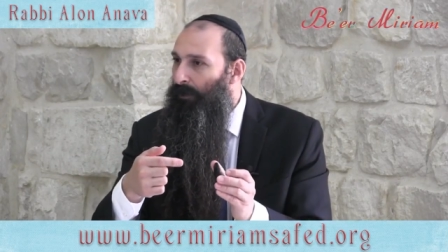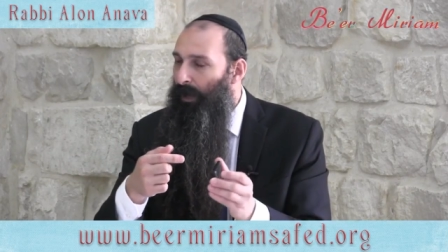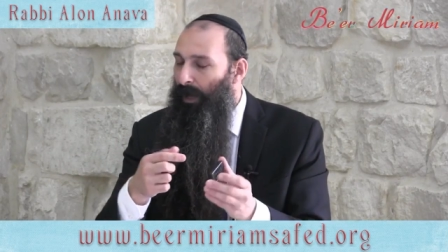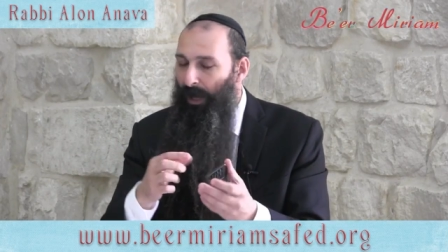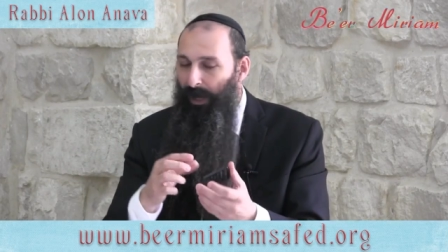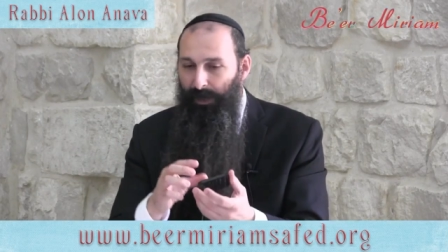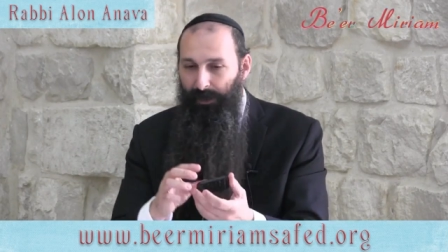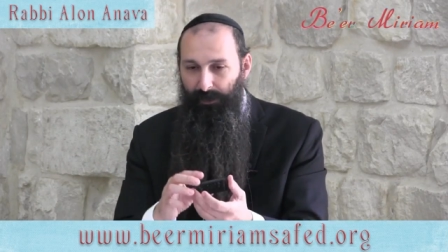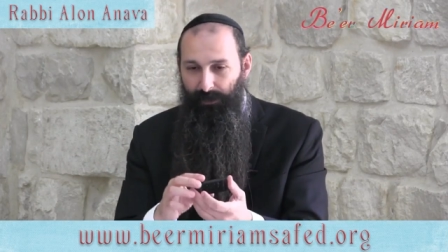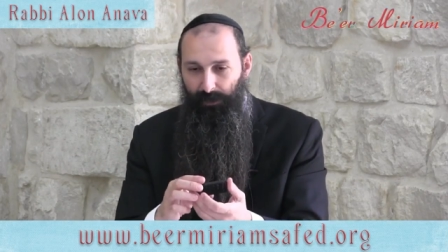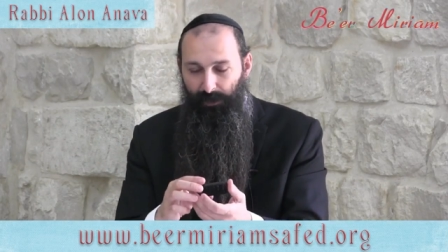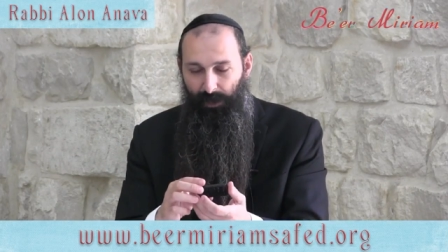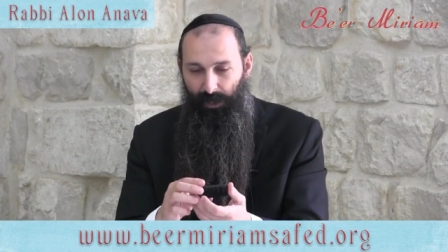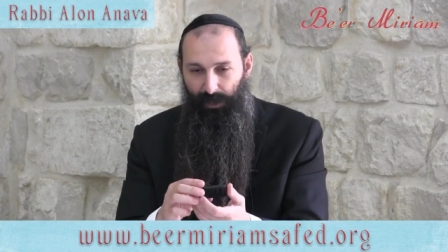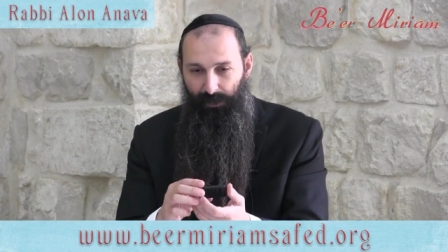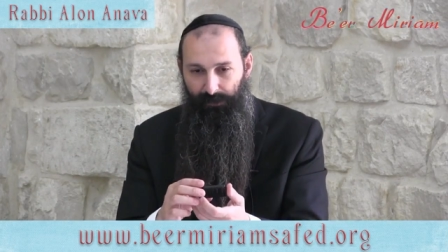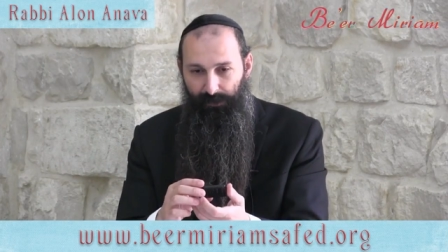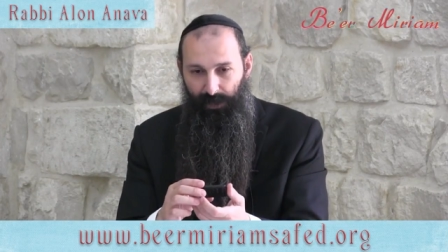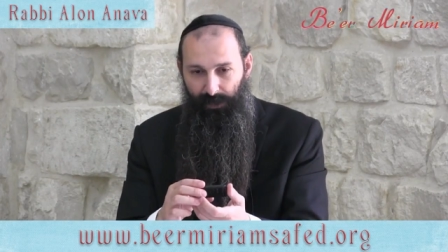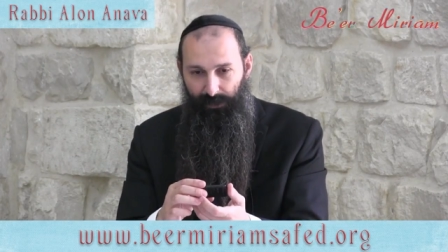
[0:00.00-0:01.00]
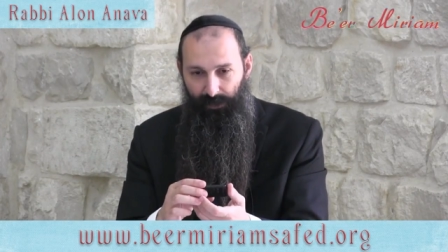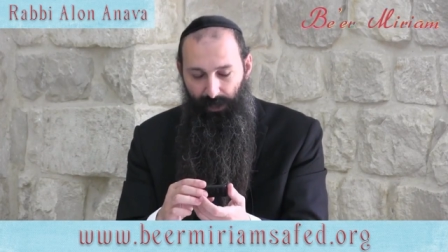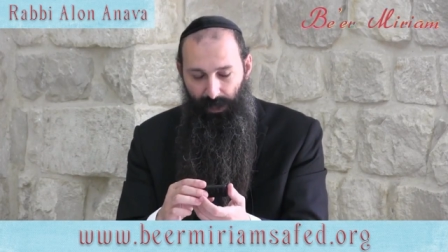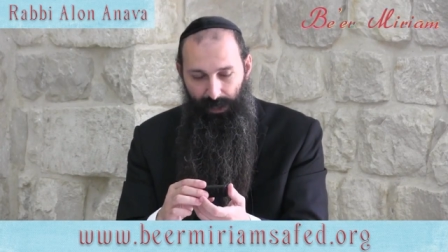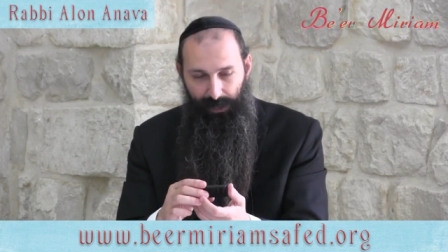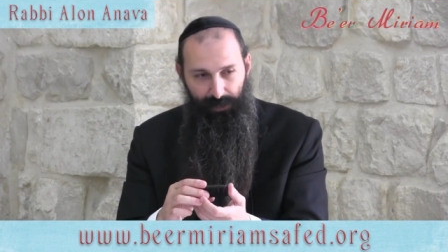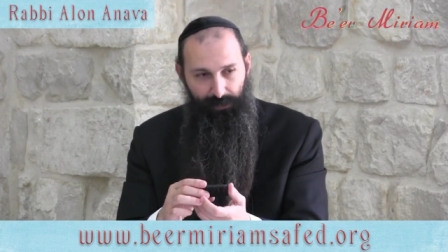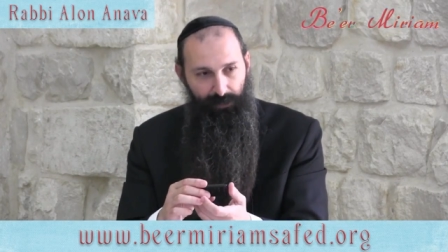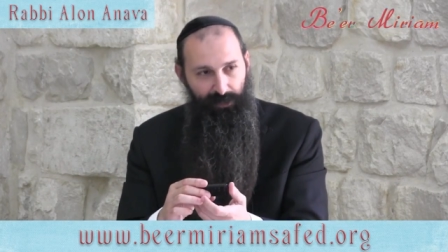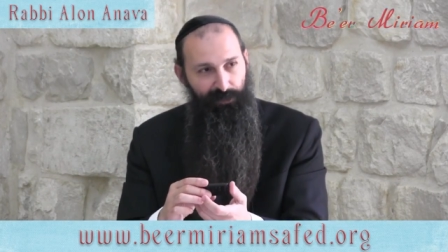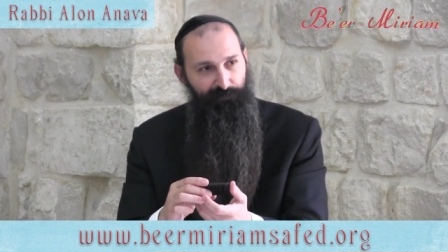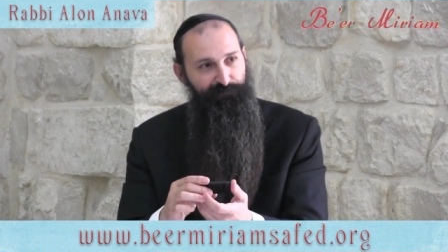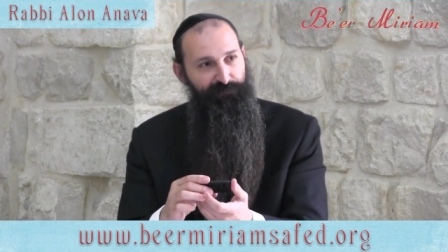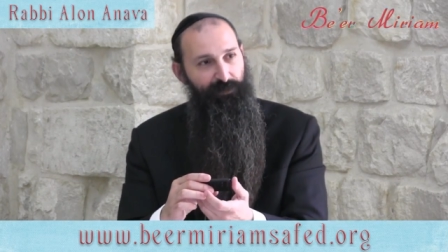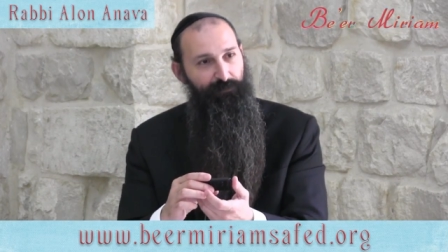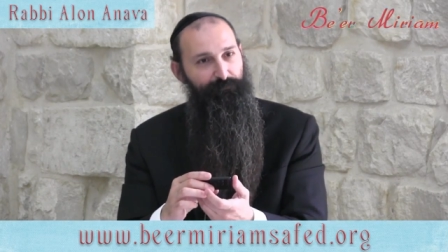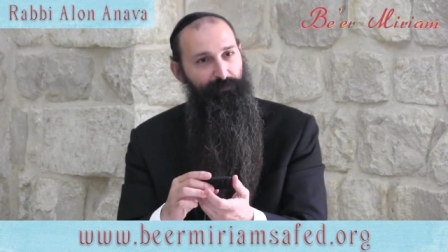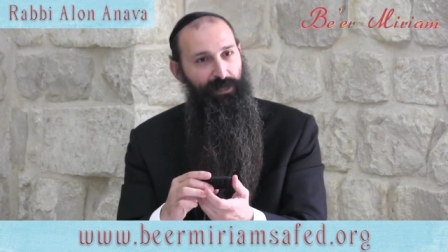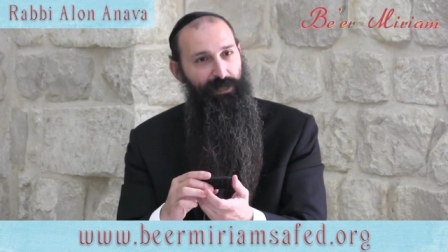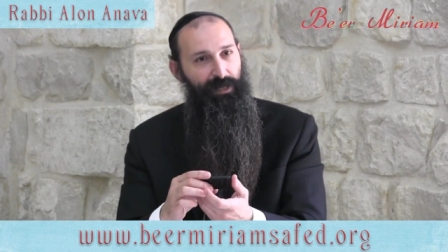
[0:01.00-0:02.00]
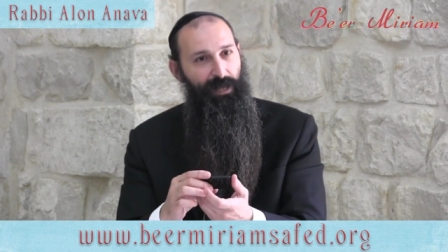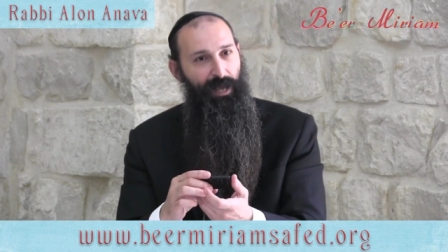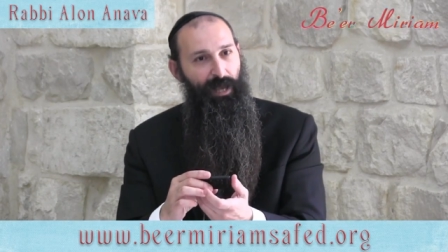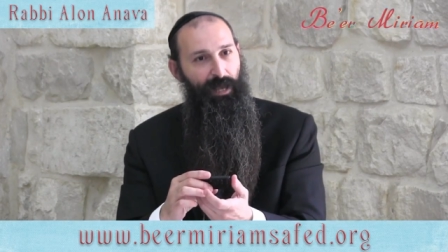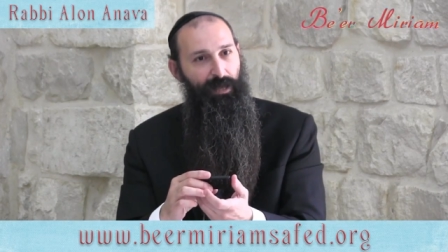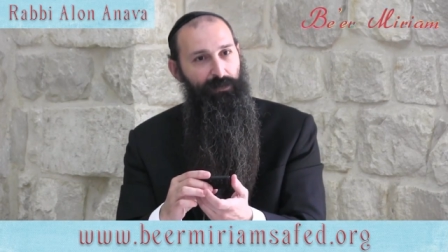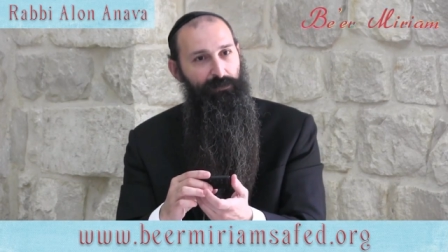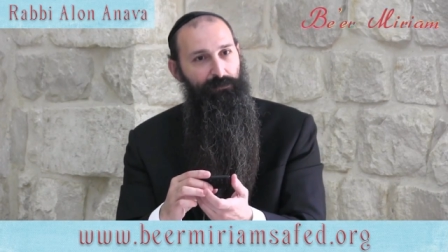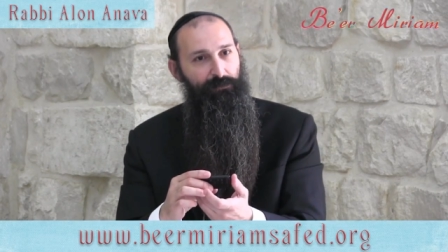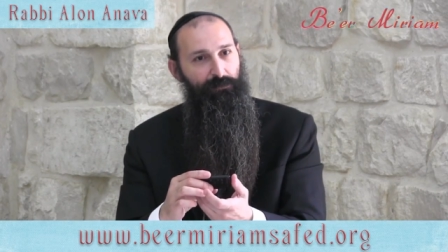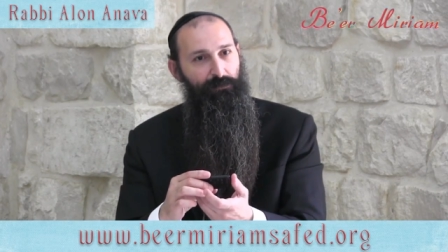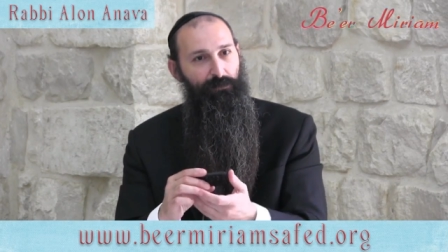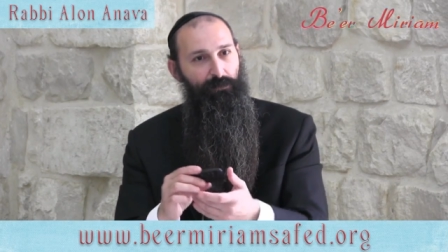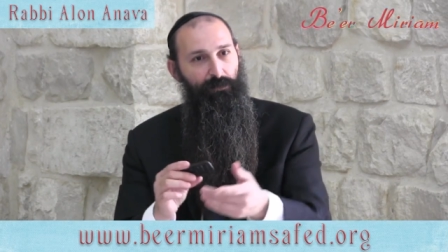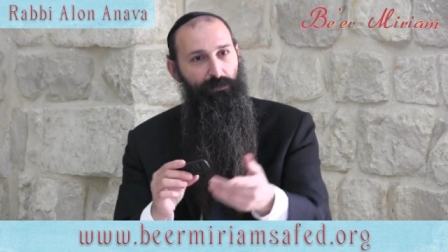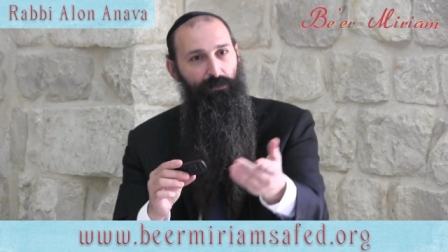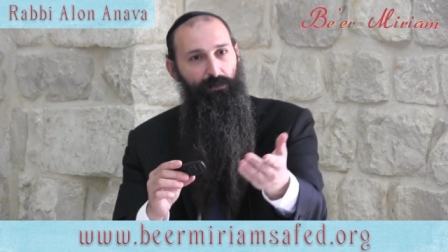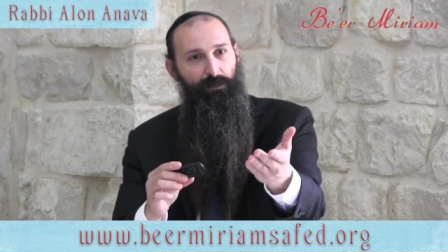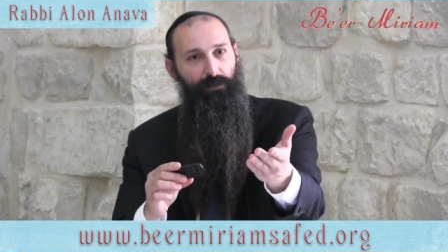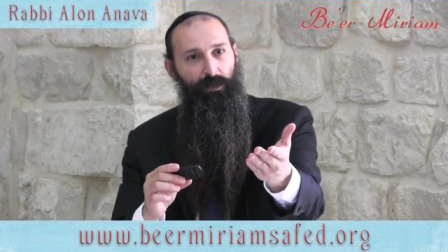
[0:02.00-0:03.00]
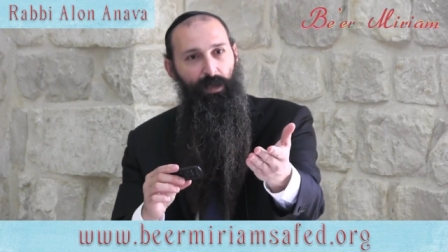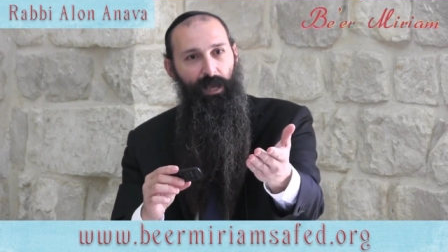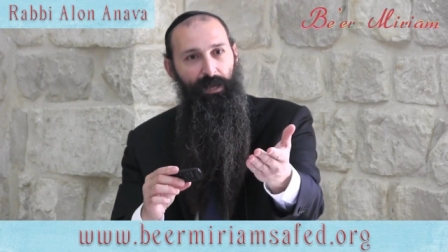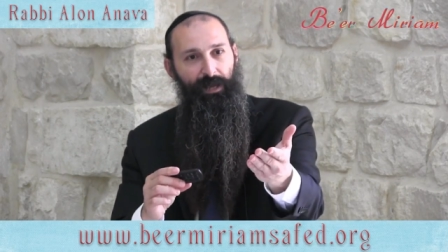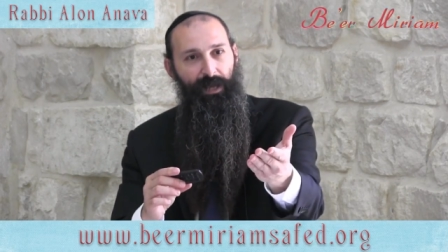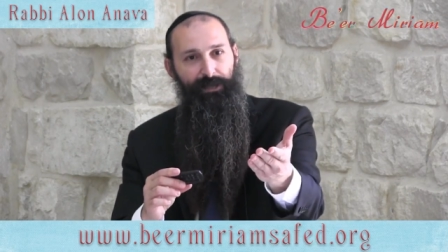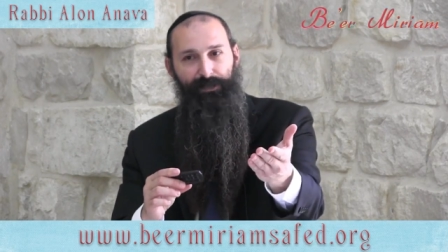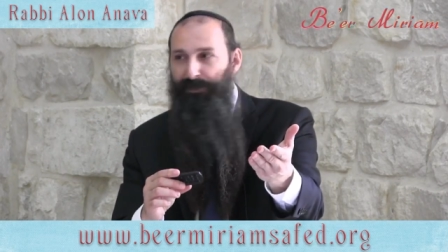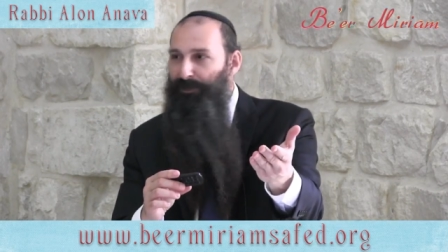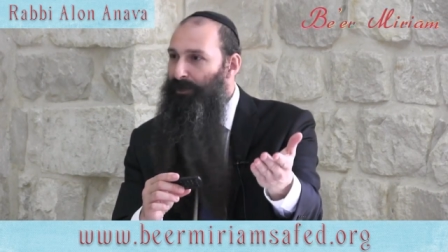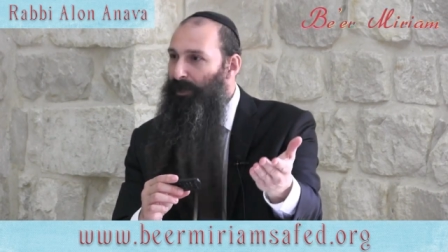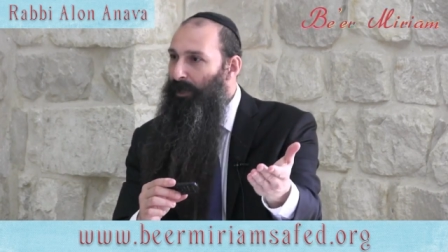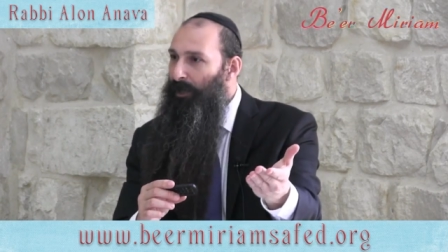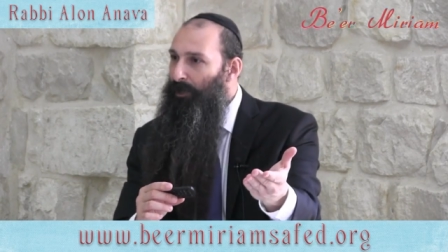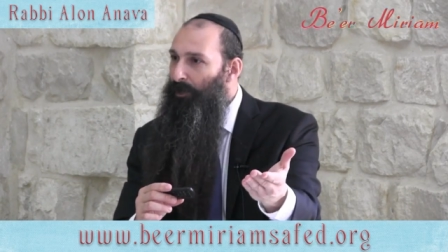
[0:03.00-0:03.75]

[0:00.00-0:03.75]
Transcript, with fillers: and and then I lift up my head, and I see